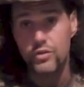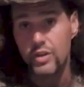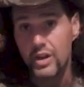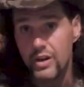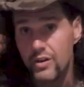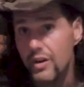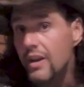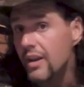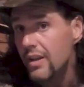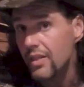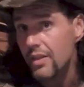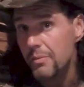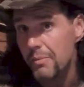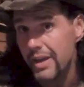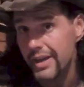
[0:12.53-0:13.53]
sticker,
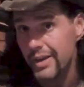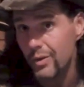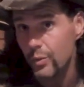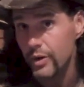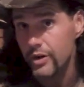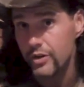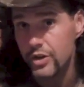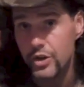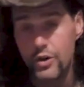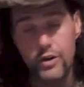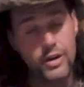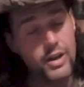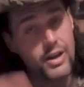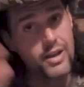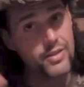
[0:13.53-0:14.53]
the Make It Weird
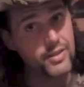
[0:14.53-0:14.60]
shirt,